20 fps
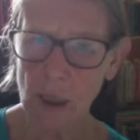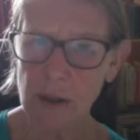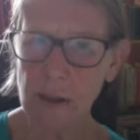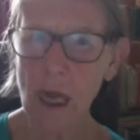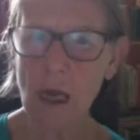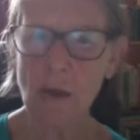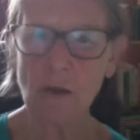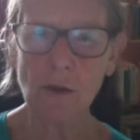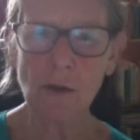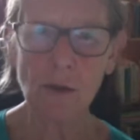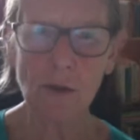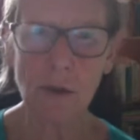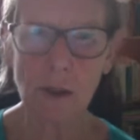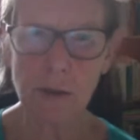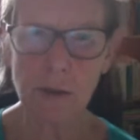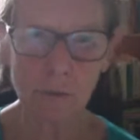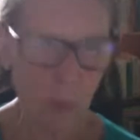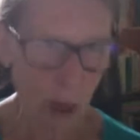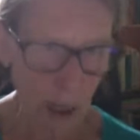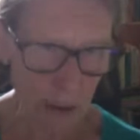Now,
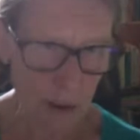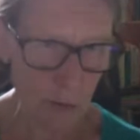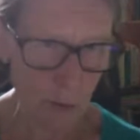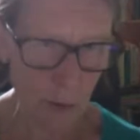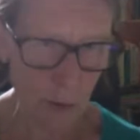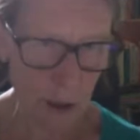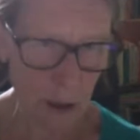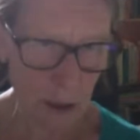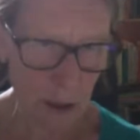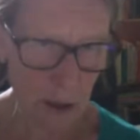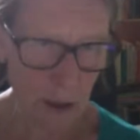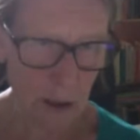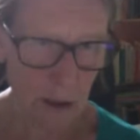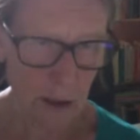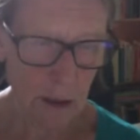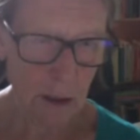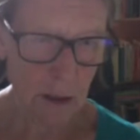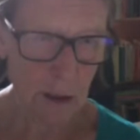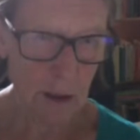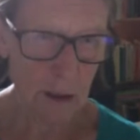it might be
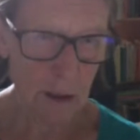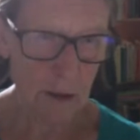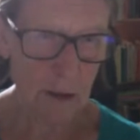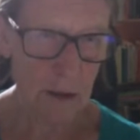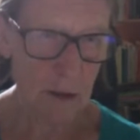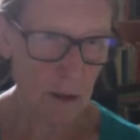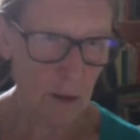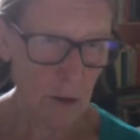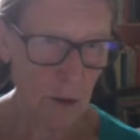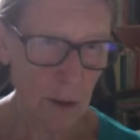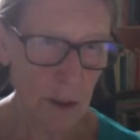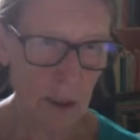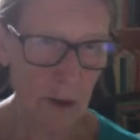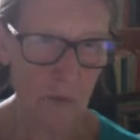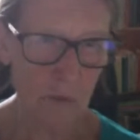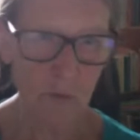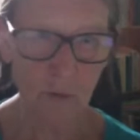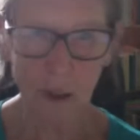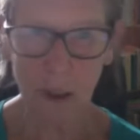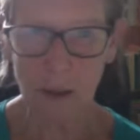that you
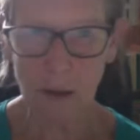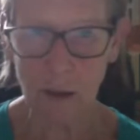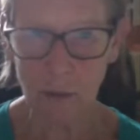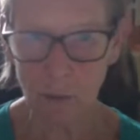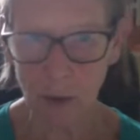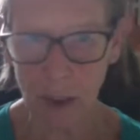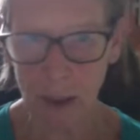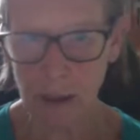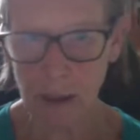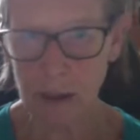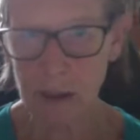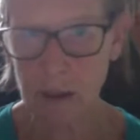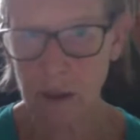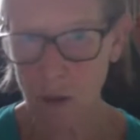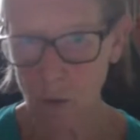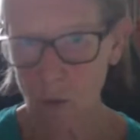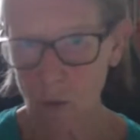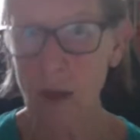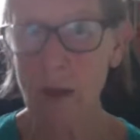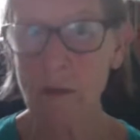live in a
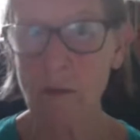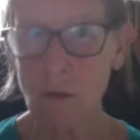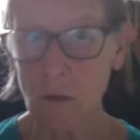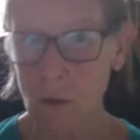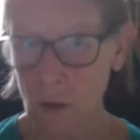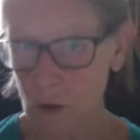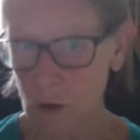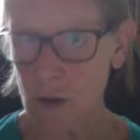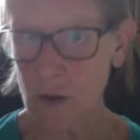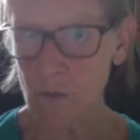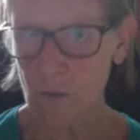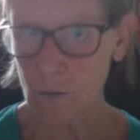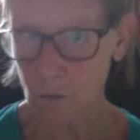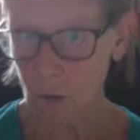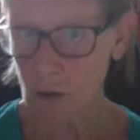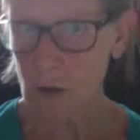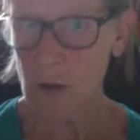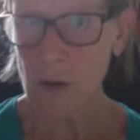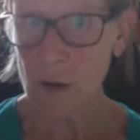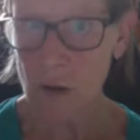place where there are a lot of
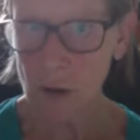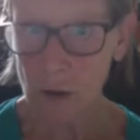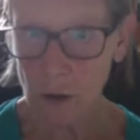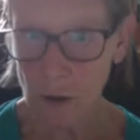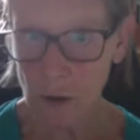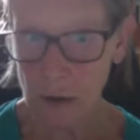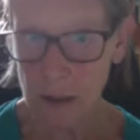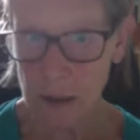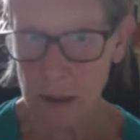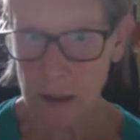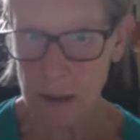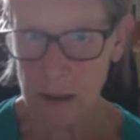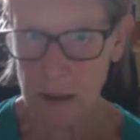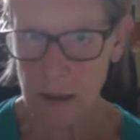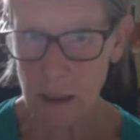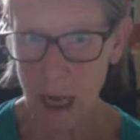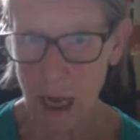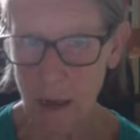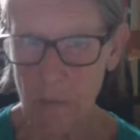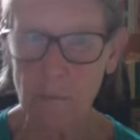foreign
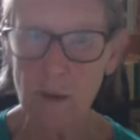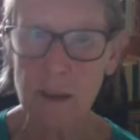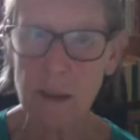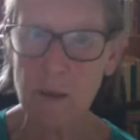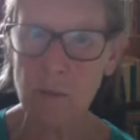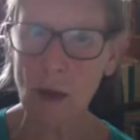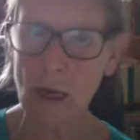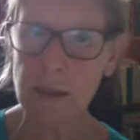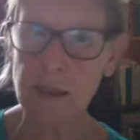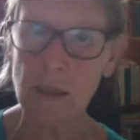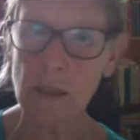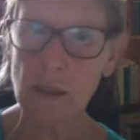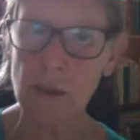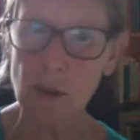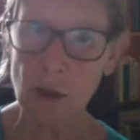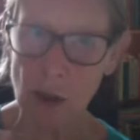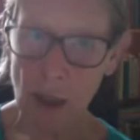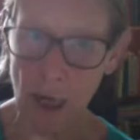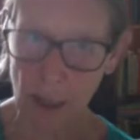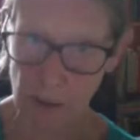tourists, and this might
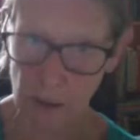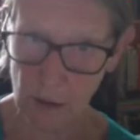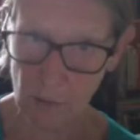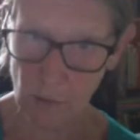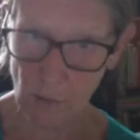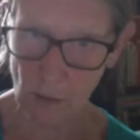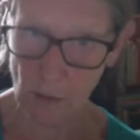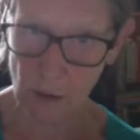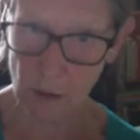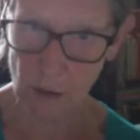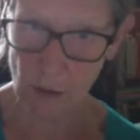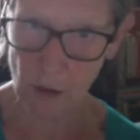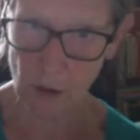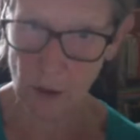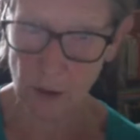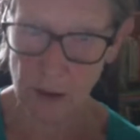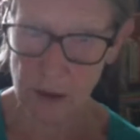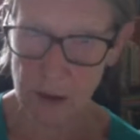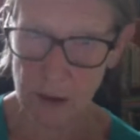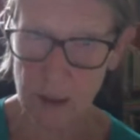attract the foreign
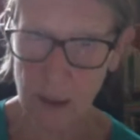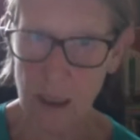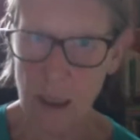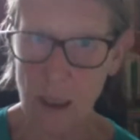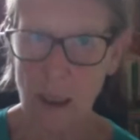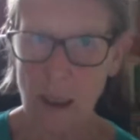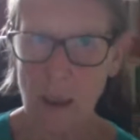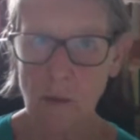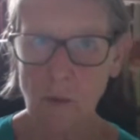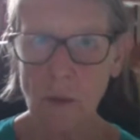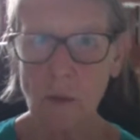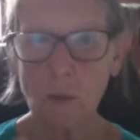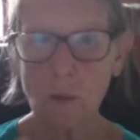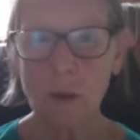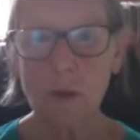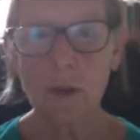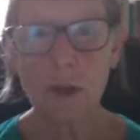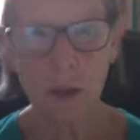tourists. But what